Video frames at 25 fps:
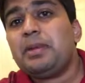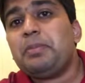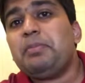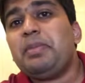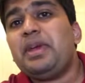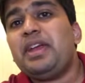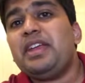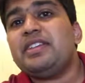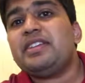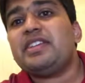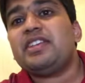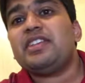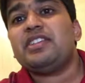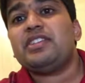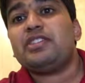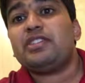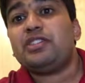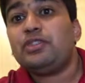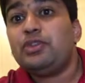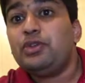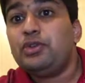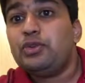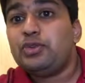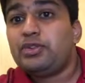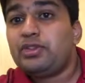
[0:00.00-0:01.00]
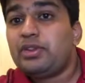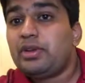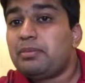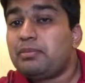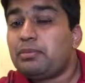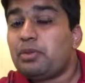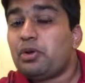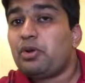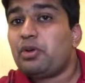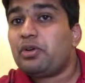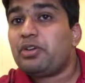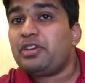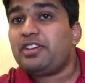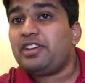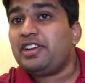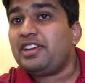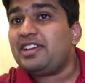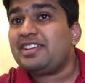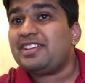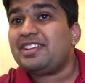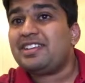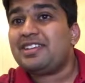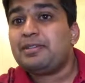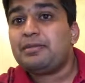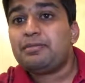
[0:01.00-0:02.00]
paintings using
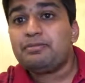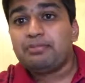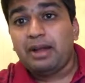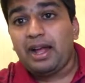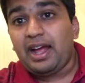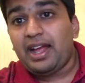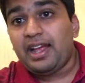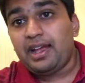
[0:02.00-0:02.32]
Procreate. I